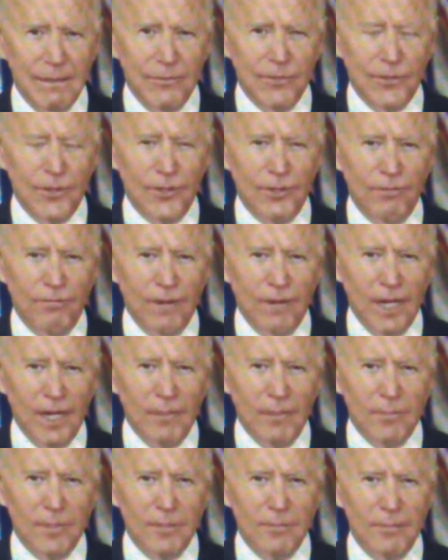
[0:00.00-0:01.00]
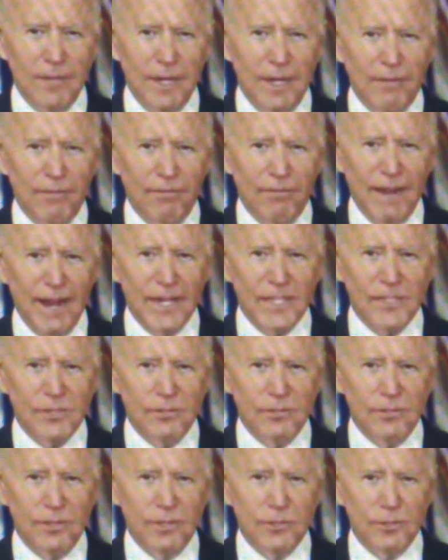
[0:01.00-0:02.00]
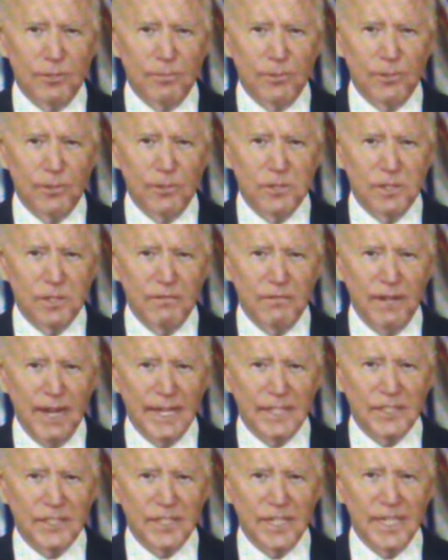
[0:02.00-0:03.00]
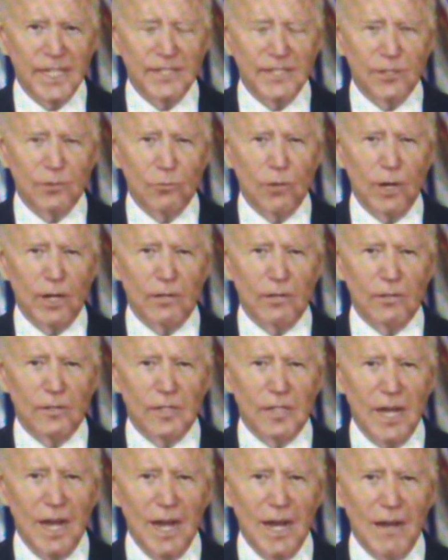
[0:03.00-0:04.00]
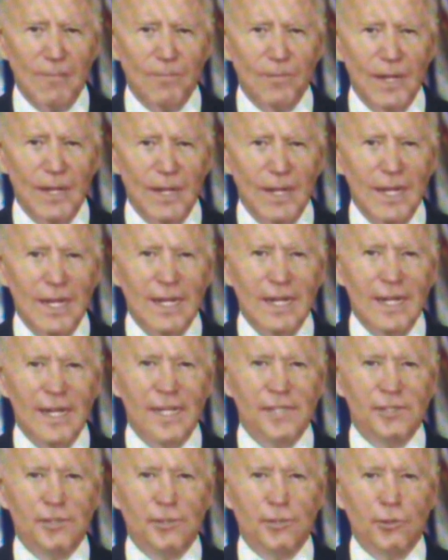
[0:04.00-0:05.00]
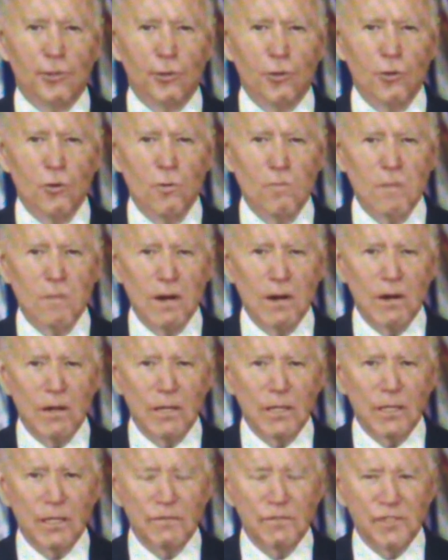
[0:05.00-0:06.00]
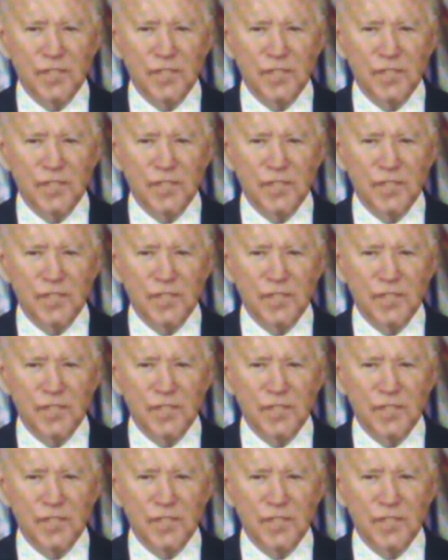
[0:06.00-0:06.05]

The development, manufacture, and distribution of vaccines in record time is a true miracle of